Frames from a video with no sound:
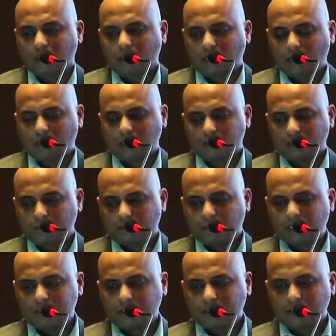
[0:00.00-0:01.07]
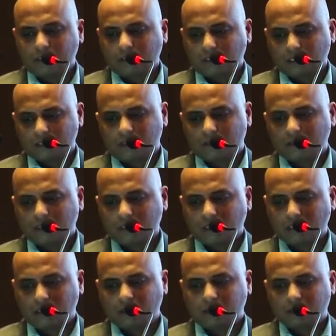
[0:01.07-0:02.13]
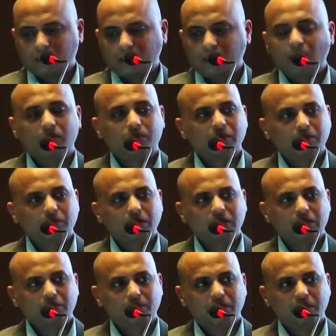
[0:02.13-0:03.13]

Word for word: our major customers are the government buildings.